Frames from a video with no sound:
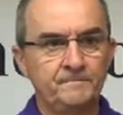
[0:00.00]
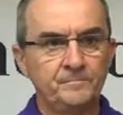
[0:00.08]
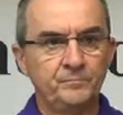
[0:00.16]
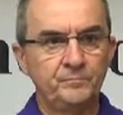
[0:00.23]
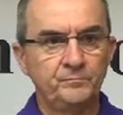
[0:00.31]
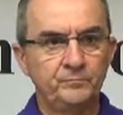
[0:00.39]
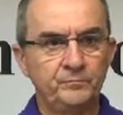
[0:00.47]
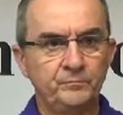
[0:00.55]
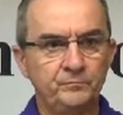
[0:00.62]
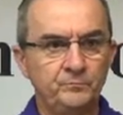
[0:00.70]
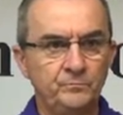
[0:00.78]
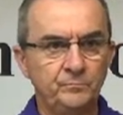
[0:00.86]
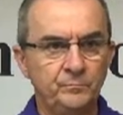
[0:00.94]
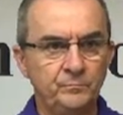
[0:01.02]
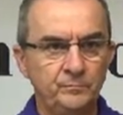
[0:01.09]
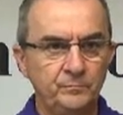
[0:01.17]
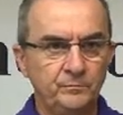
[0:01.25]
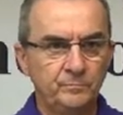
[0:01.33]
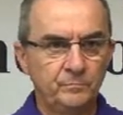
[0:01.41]
that in Hebrews they
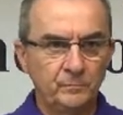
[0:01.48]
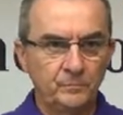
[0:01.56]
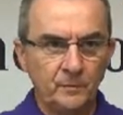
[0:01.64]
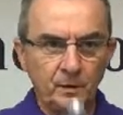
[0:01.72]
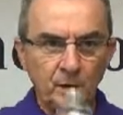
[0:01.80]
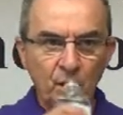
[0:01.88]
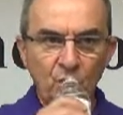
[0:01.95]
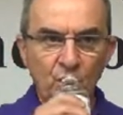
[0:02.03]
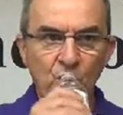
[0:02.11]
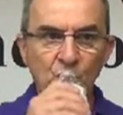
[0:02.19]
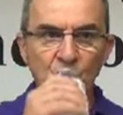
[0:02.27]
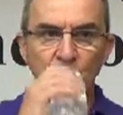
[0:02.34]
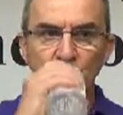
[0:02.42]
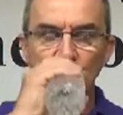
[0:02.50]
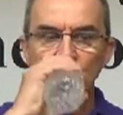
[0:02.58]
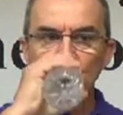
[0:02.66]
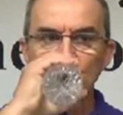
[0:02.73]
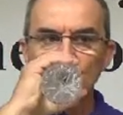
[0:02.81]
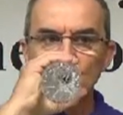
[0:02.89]
lift up, the writer lifts up
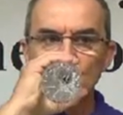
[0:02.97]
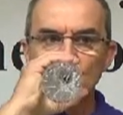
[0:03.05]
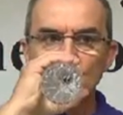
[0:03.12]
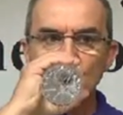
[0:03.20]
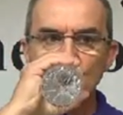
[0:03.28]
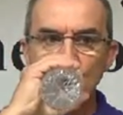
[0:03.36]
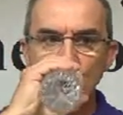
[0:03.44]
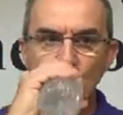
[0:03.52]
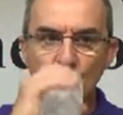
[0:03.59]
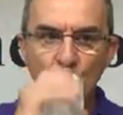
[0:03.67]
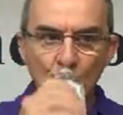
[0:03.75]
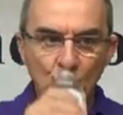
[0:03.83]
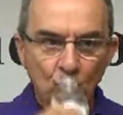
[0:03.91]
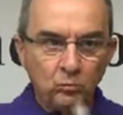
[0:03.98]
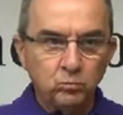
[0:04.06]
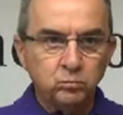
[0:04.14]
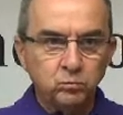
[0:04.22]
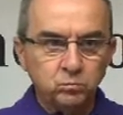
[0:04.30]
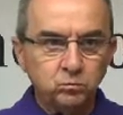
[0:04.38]
Christ in spite
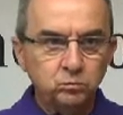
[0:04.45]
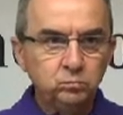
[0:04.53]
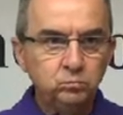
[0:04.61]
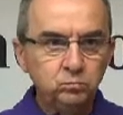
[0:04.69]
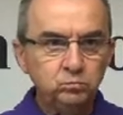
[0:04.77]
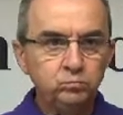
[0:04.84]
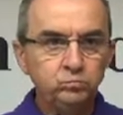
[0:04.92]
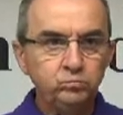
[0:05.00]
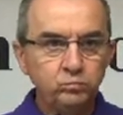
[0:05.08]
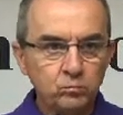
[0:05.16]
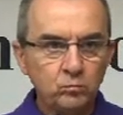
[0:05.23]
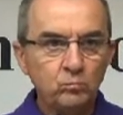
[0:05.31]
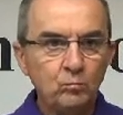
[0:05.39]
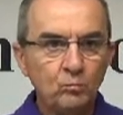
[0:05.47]
of their difficulties.